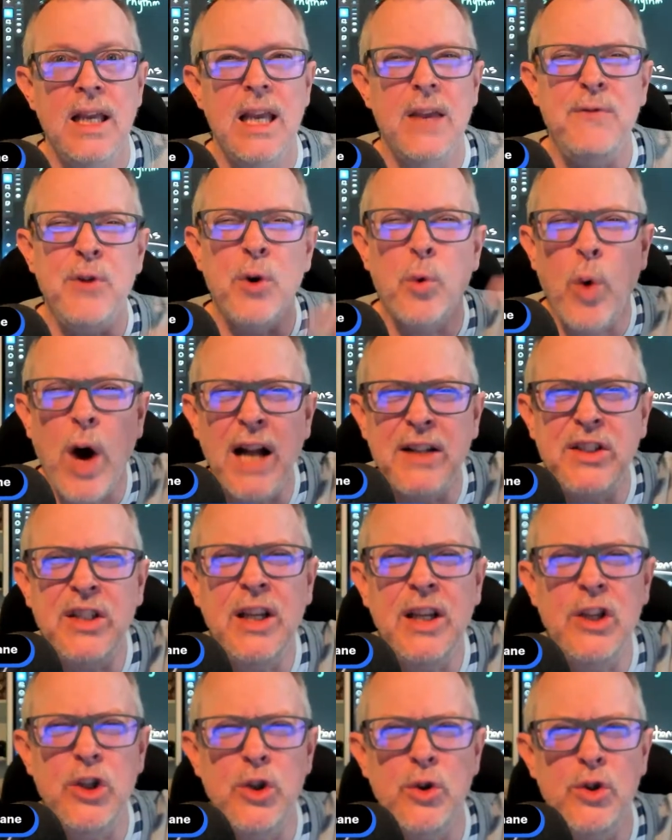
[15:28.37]
if you're
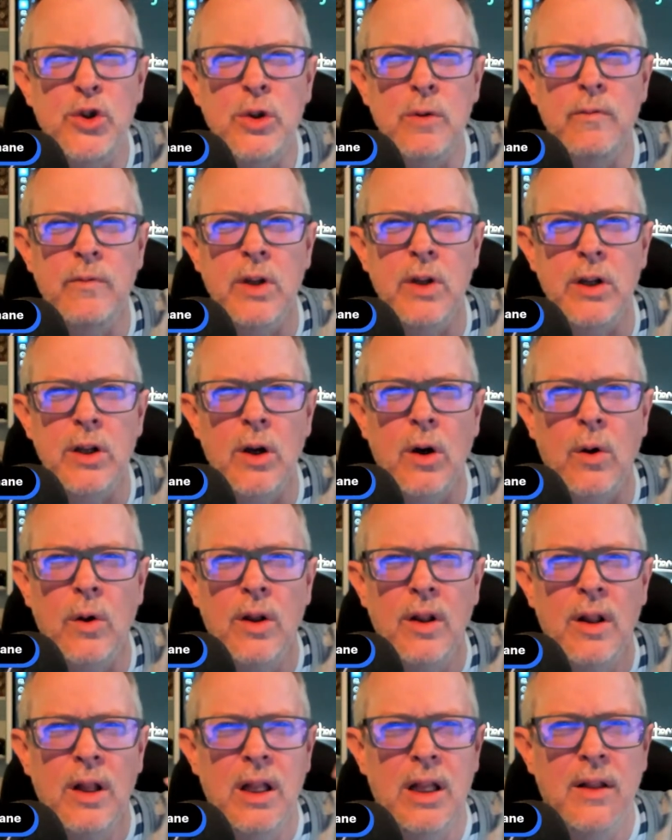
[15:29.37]
watching a YouTube video
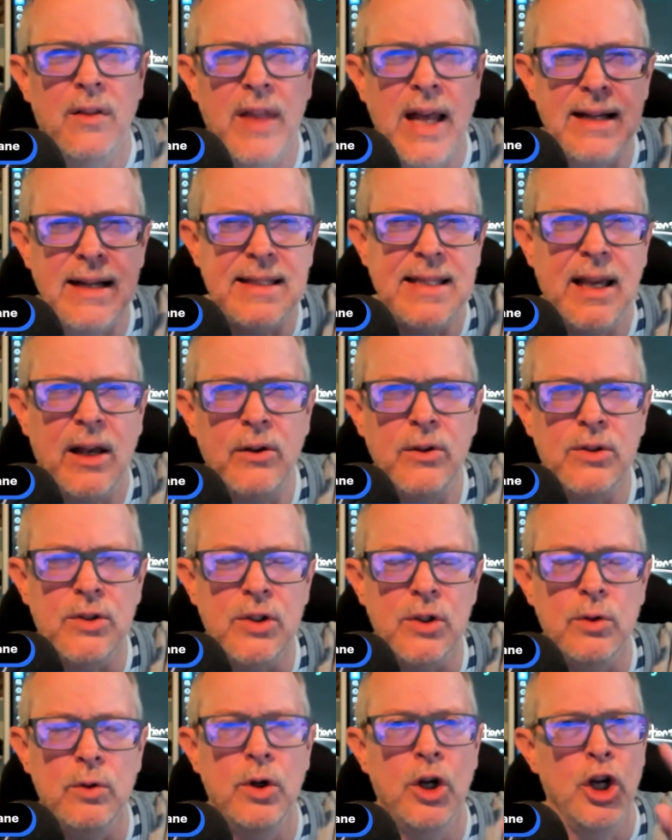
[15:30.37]
that
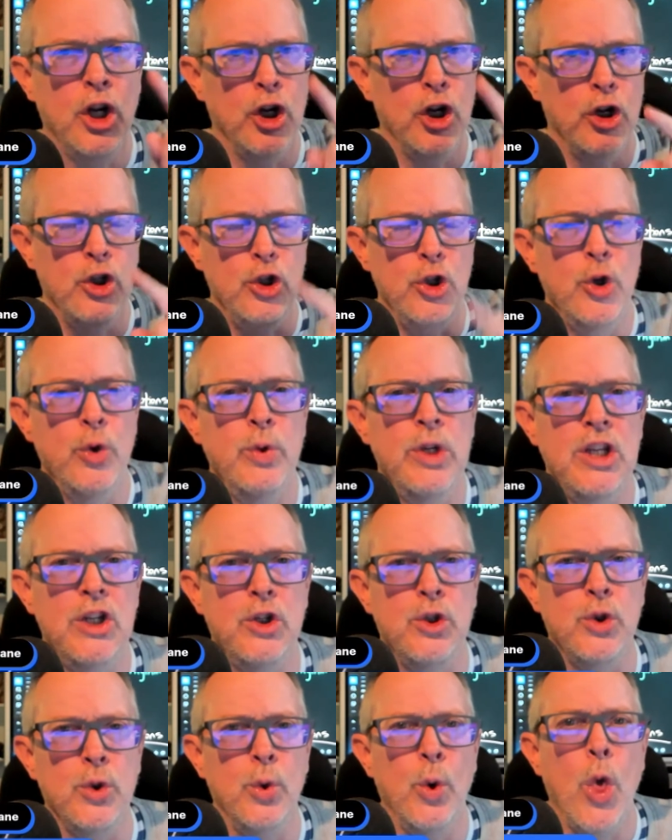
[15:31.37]
tells you you
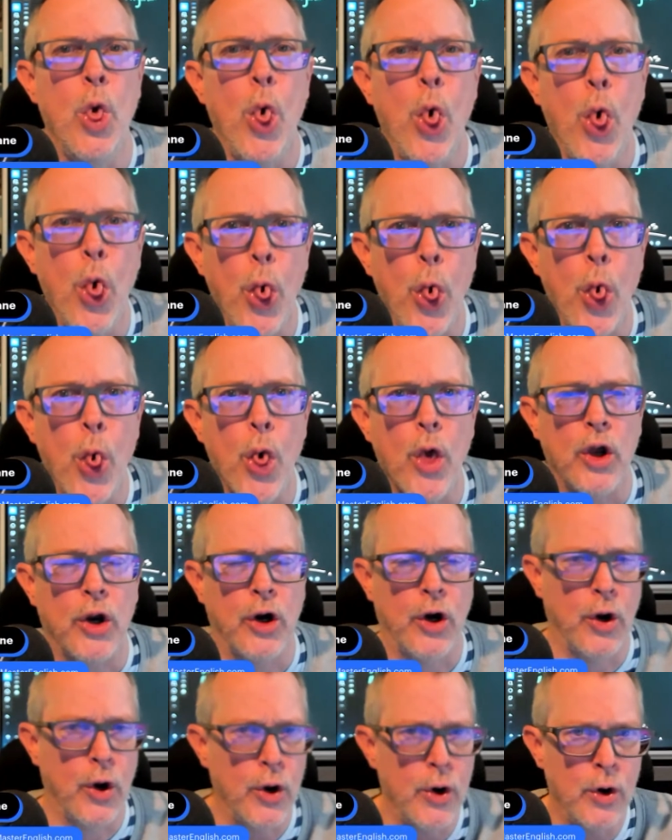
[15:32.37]
need to
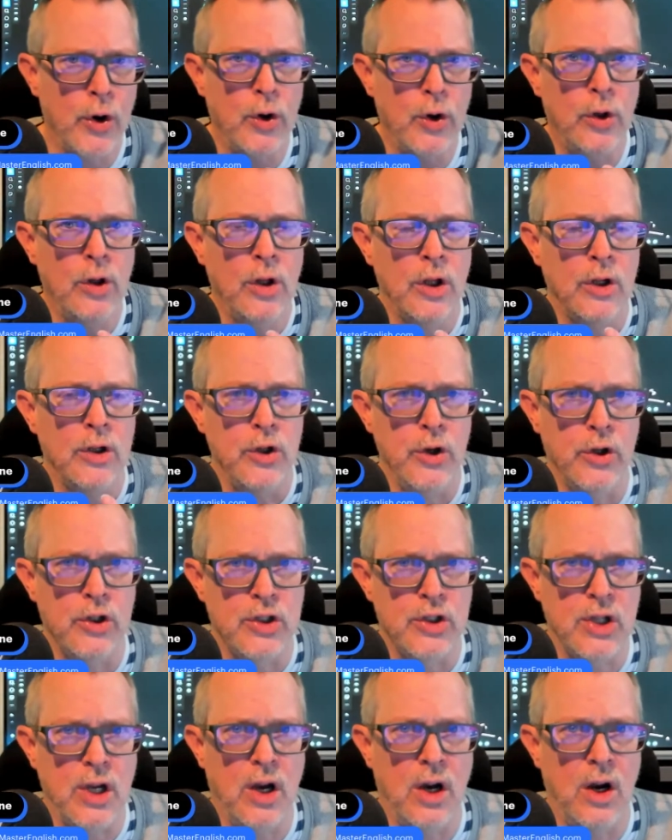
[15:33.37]
curl your
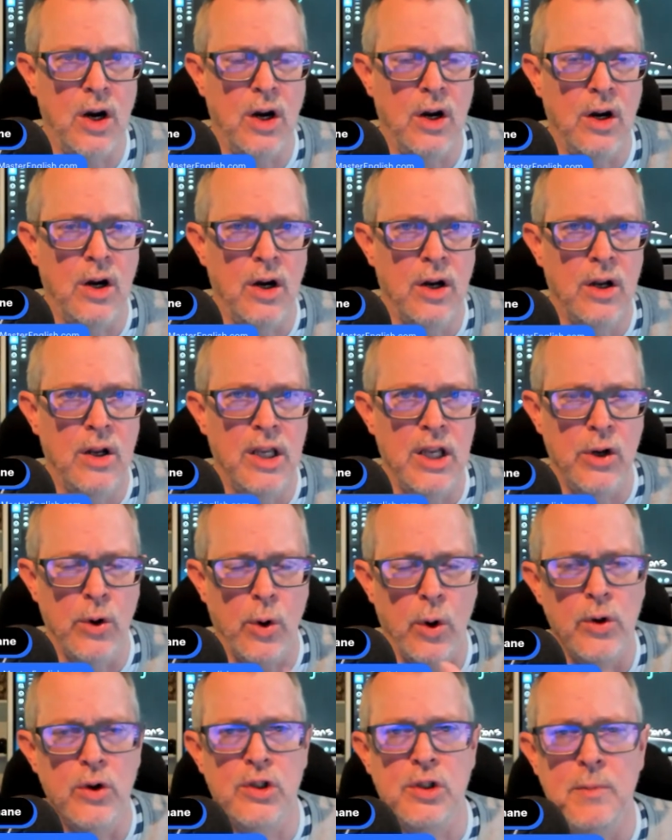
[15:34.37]
tongue in
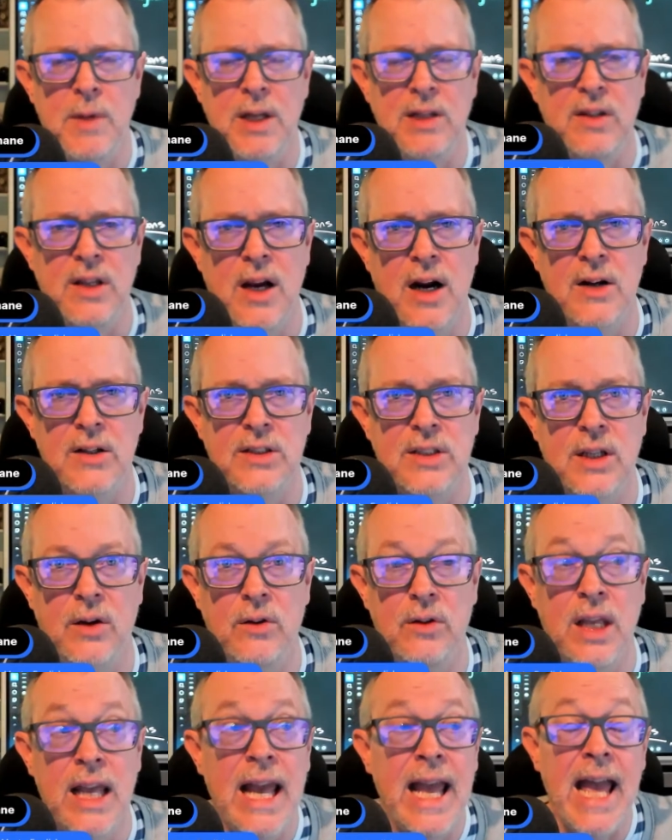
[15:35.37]
order to make the R
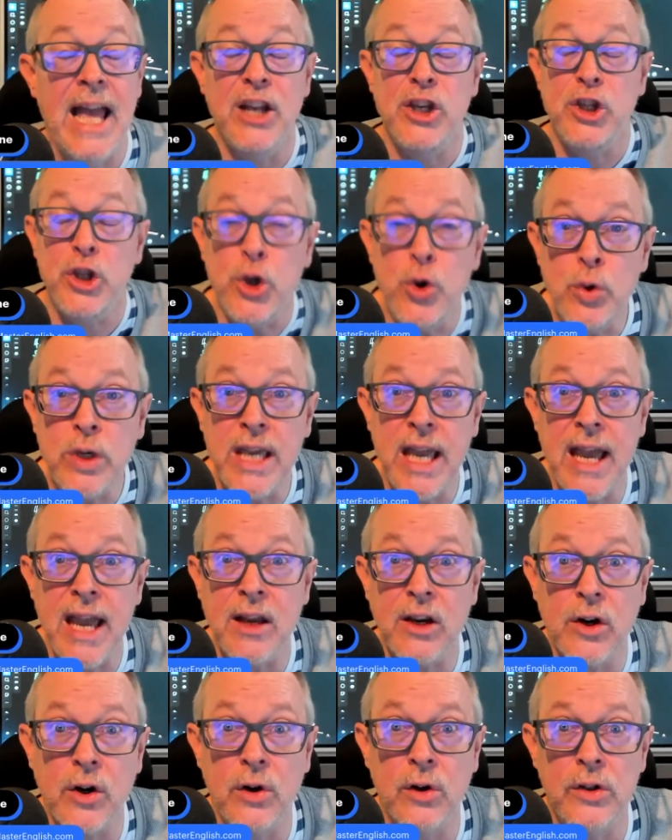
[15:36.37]
sound, and you
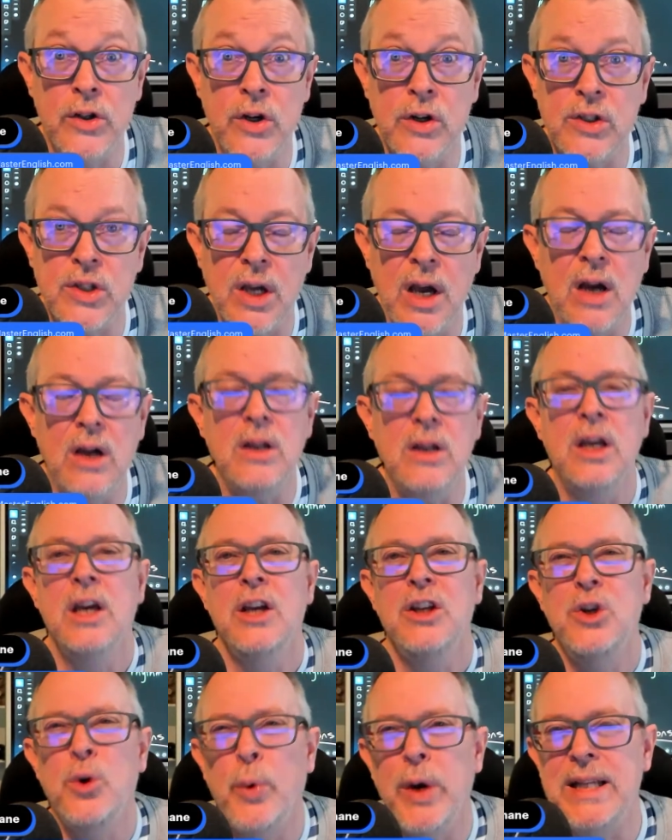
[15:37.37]
can't curl your tongue,
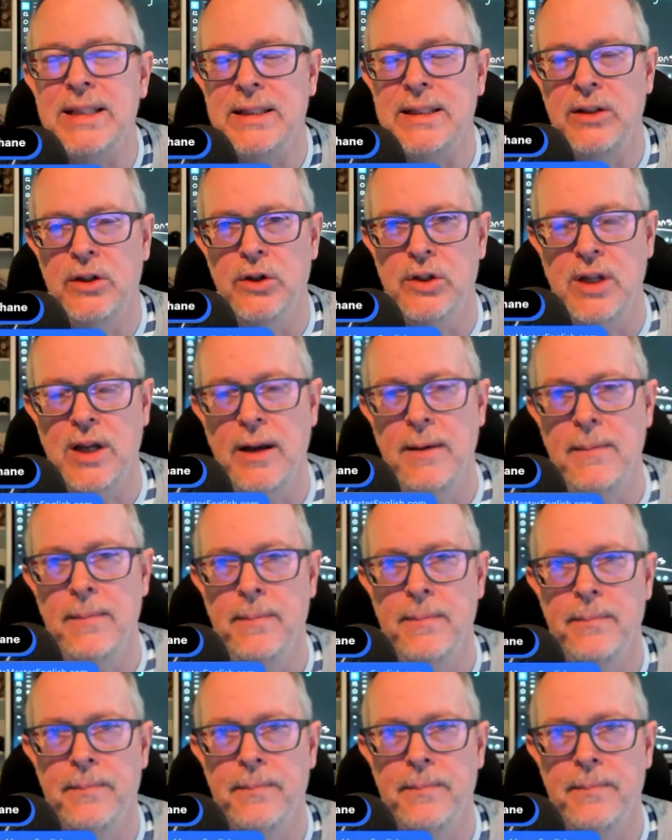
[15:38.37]
you're wasting your time.